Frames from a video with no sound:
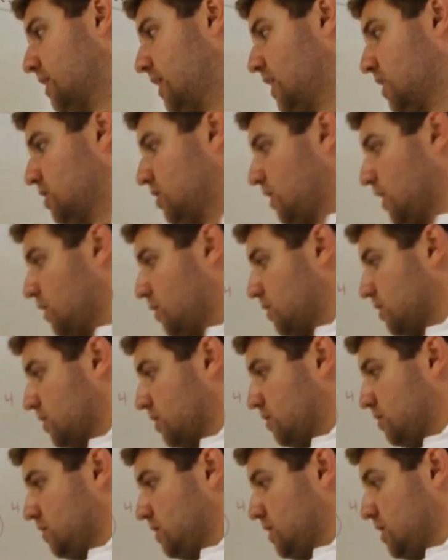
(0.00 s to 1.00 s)
cancel out,
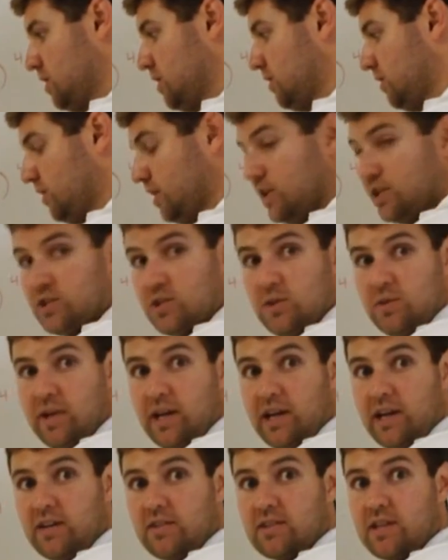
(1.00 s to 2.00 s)
these two
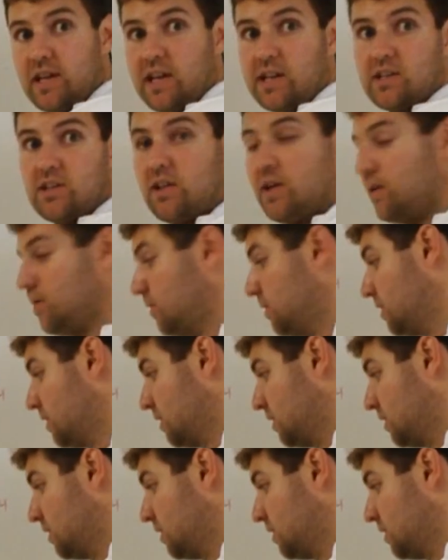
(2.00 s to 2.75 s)
negatives cancel out,